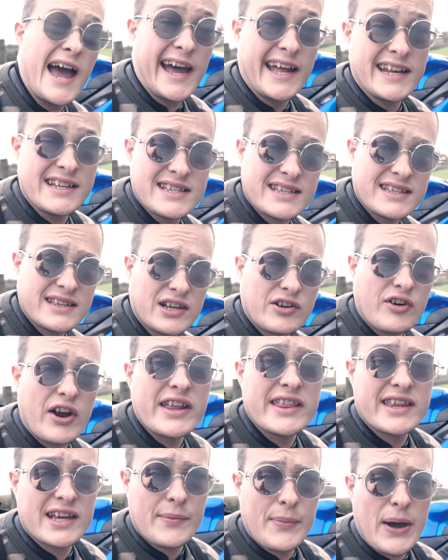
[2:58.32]
And the
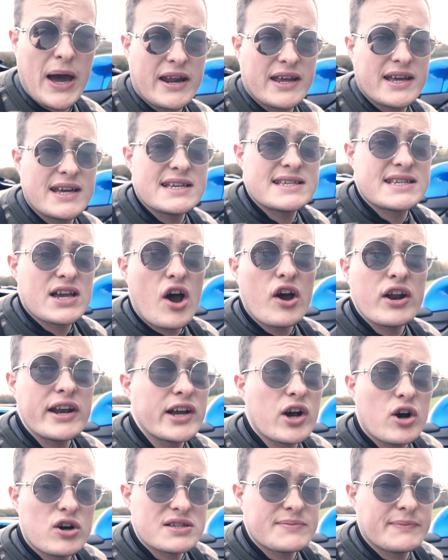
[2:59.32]
great thing about it is it
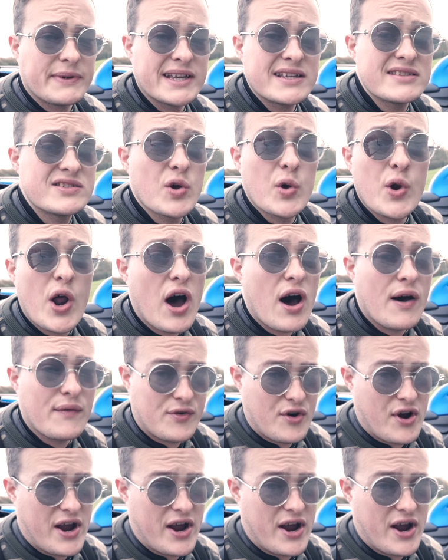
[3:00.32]
only cost me two and a half